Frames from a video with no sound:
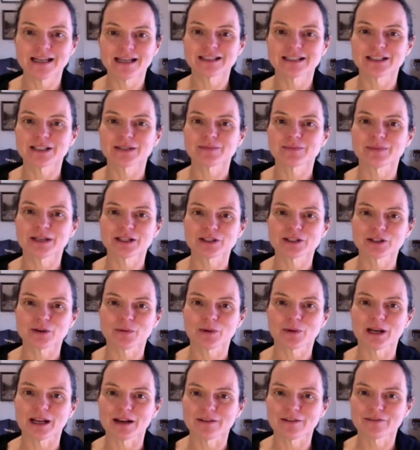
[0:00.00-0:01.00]
Just make sure
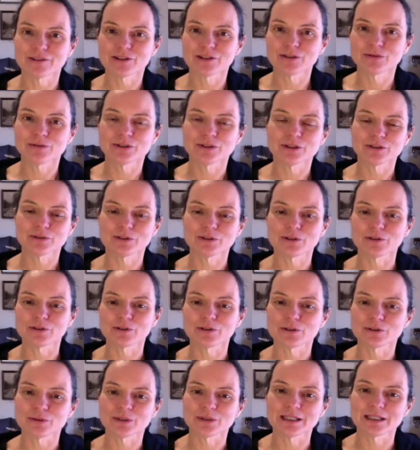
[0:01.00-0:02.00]
whatever you
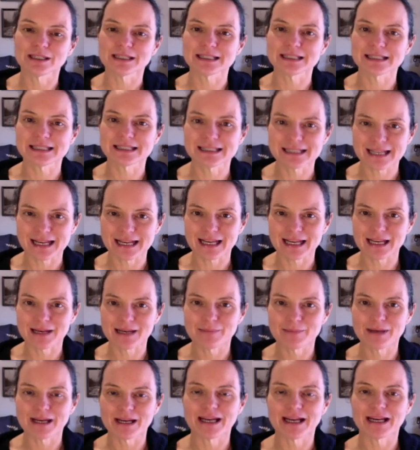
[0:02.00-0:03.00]
do it the
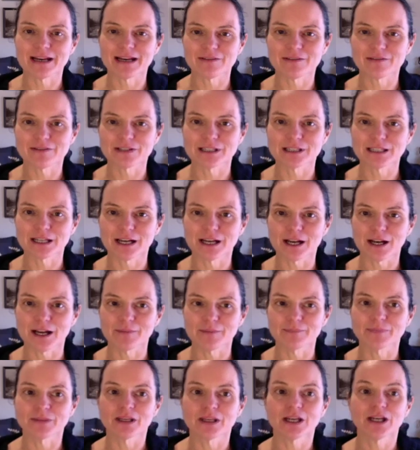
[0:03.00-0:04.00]
same every
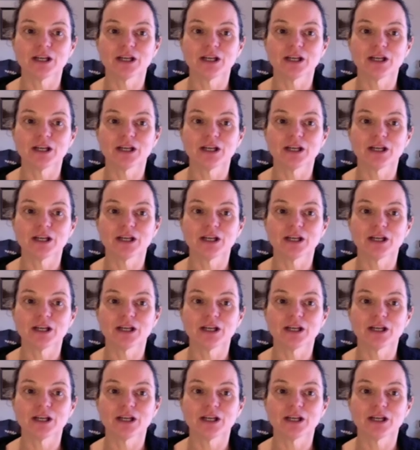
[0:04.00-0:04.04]
time.